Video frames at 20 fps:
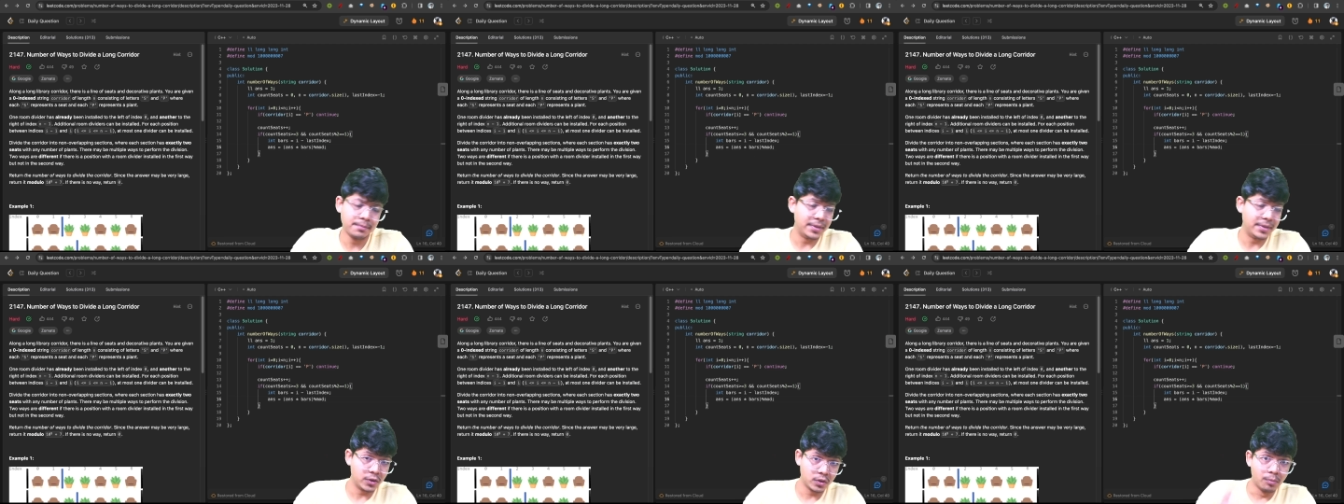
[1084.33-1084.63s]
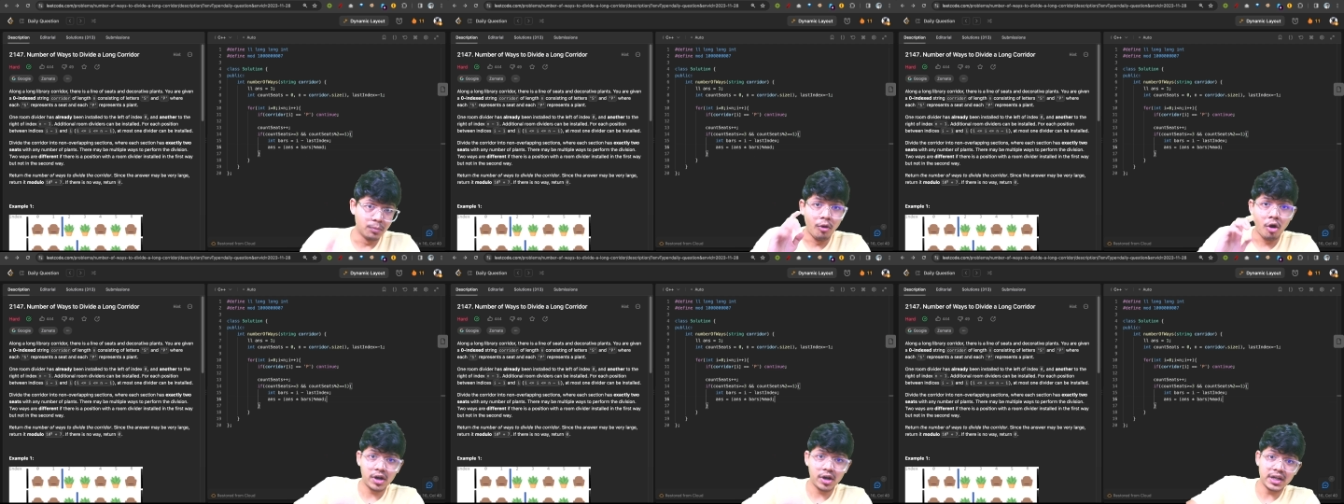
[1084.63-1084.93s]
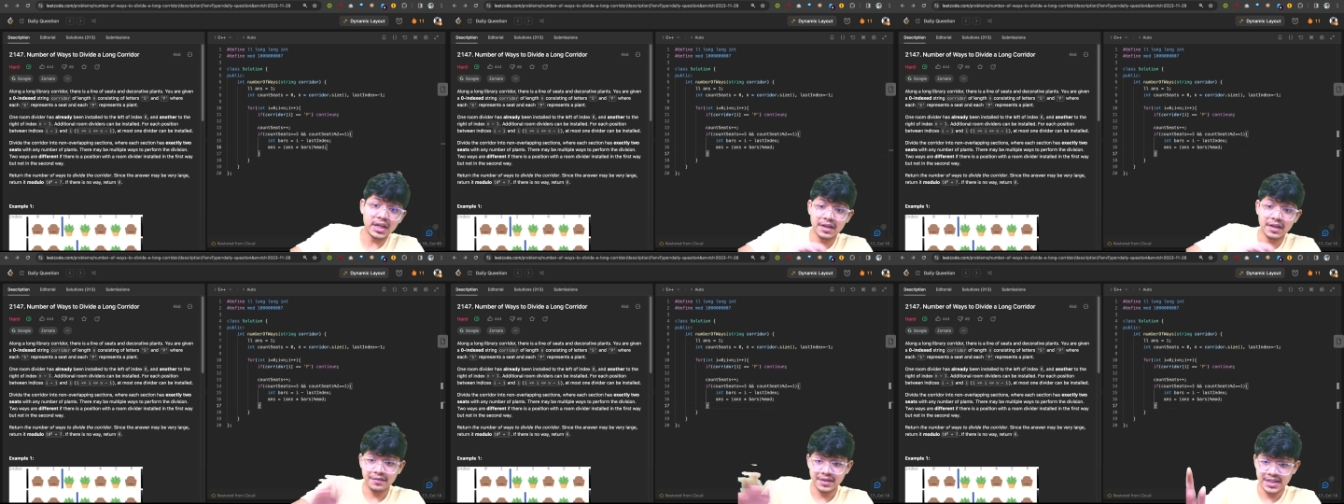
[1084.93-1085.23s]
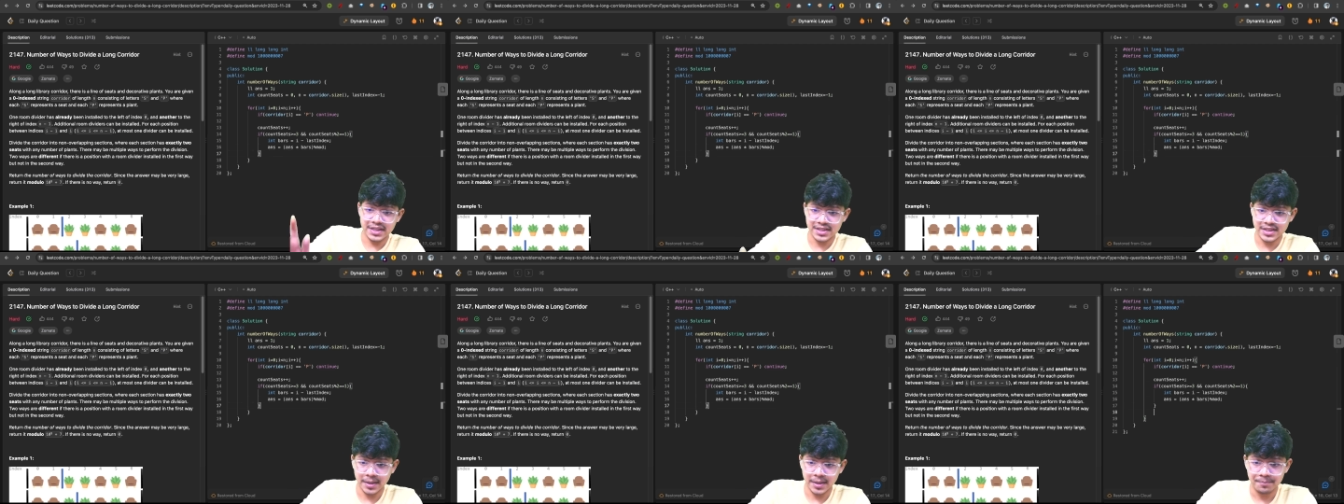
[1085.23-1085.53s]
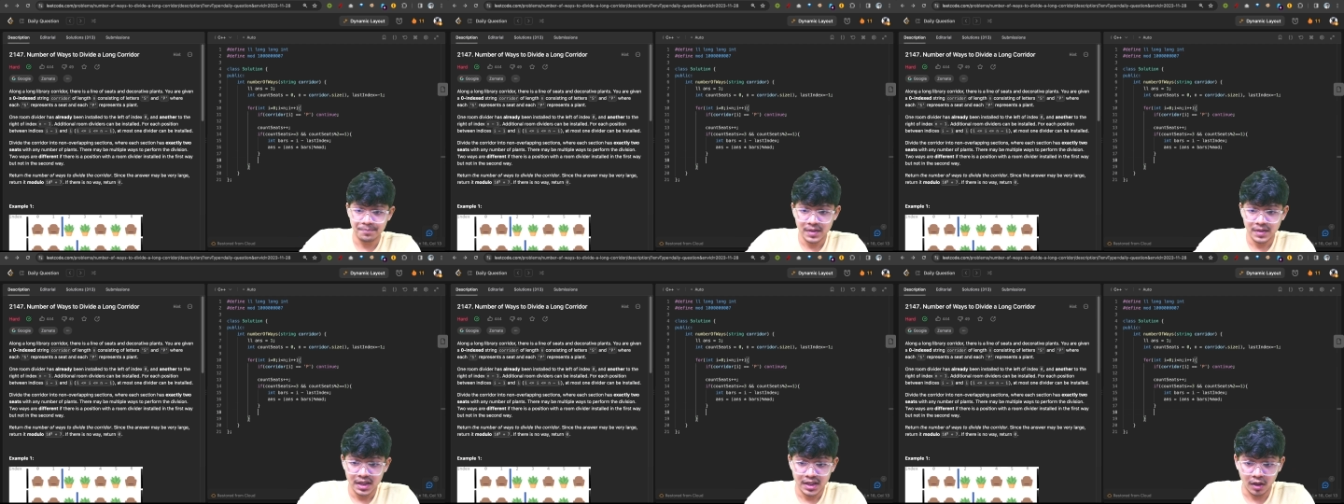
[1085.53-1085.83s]
do a mod at every step.
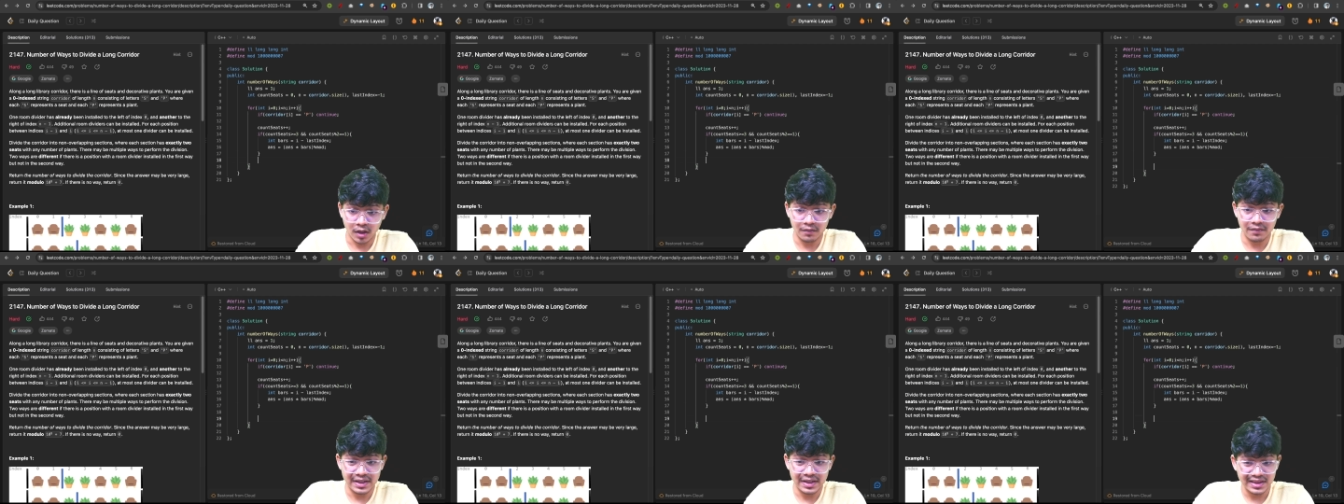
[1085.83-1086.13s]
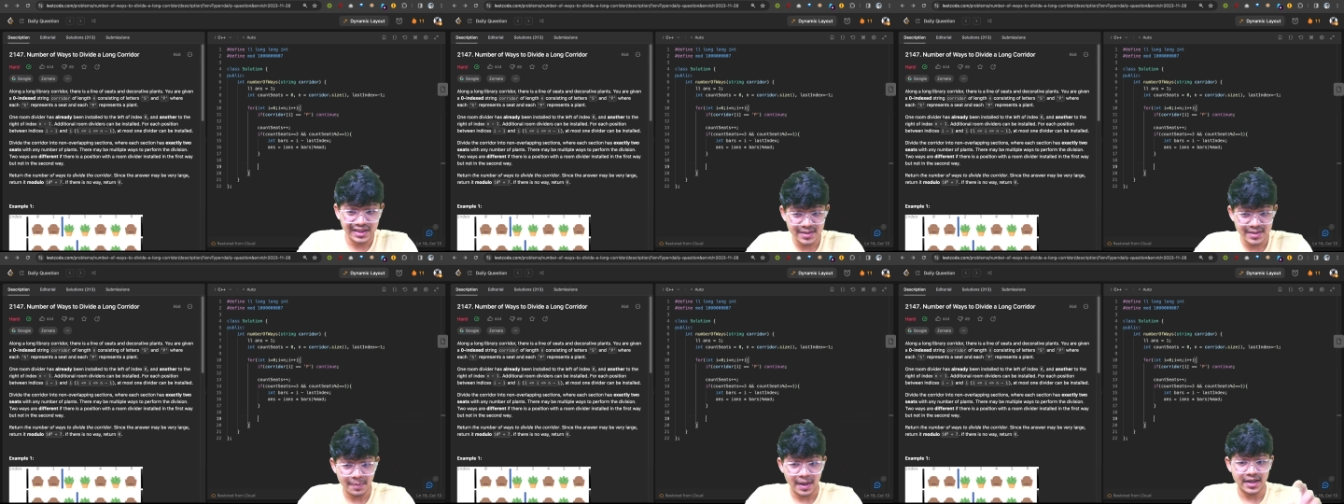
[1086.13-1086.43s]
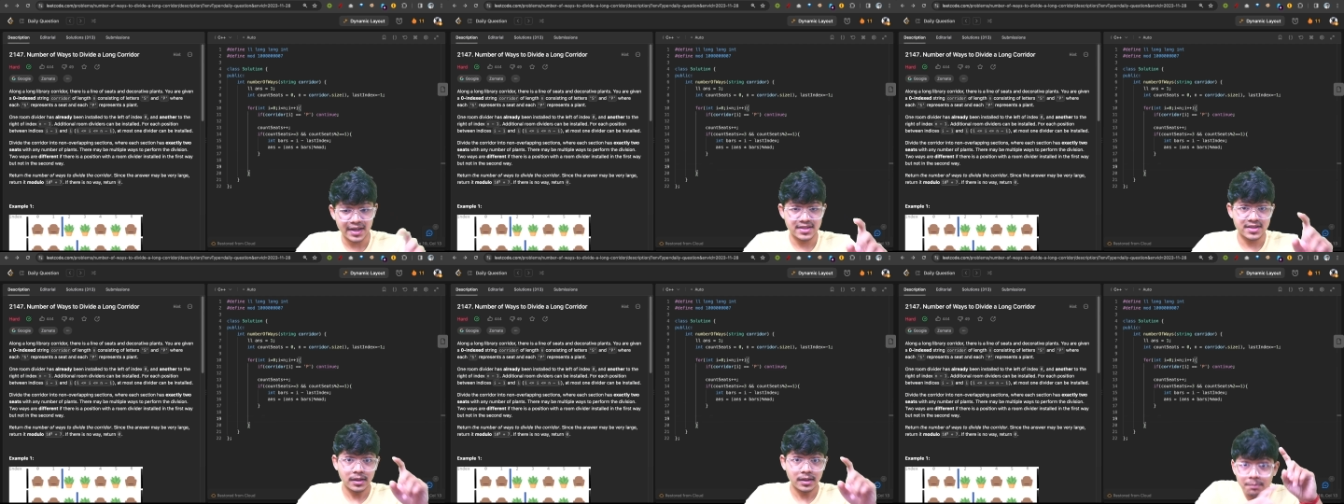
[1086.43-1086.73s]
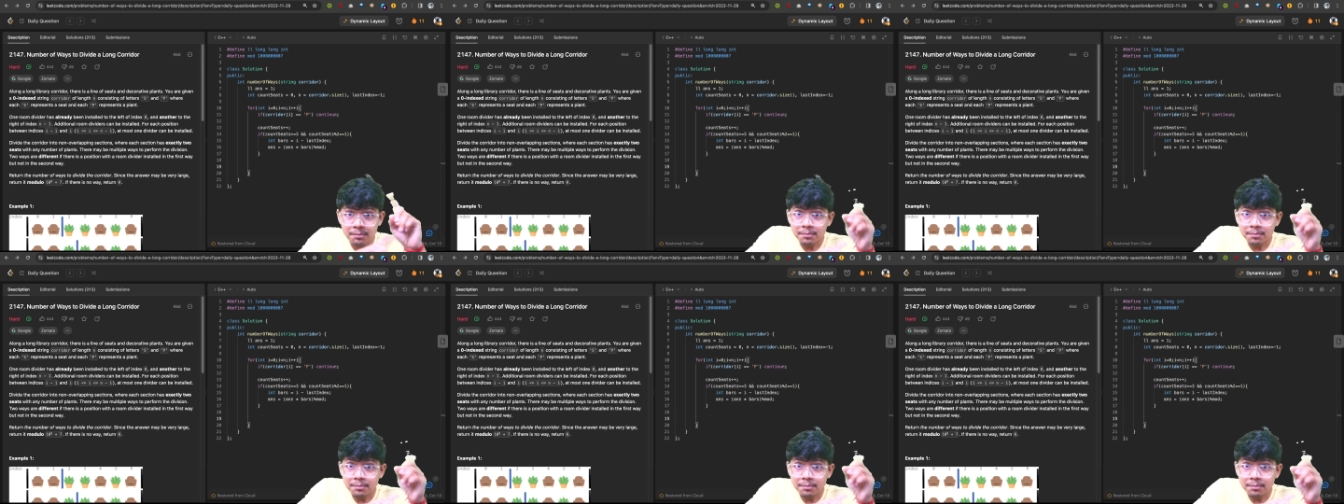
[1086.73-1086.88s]
Now when this part is done,